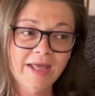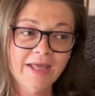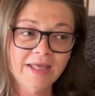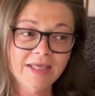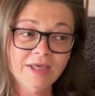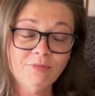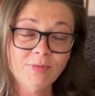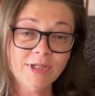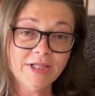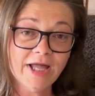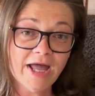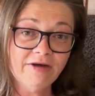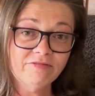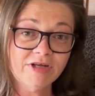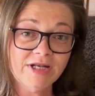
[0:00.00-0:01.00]
He will
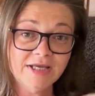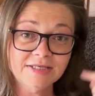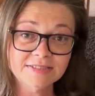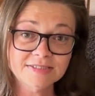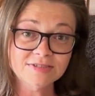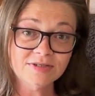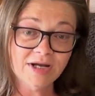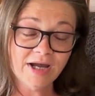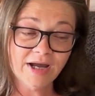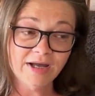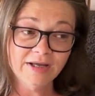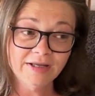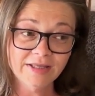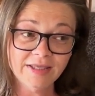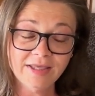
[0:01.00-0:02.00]
have an extra
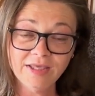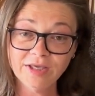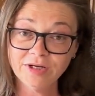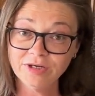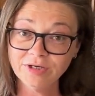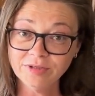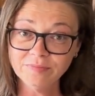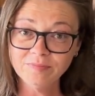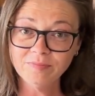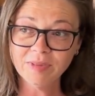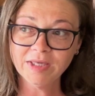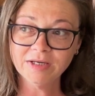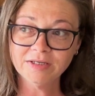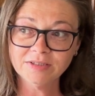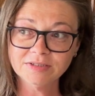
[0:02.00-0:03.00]
year
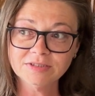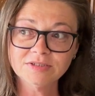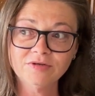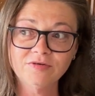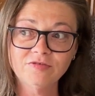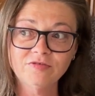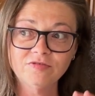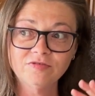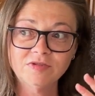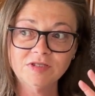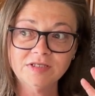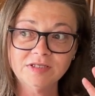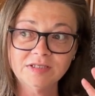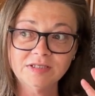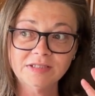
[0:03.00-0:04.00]
because of
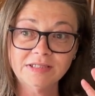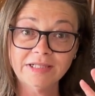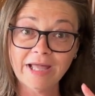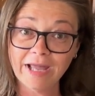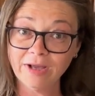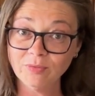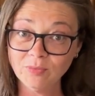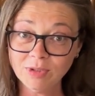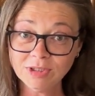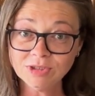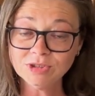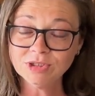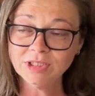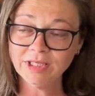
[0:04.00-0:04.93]
the language.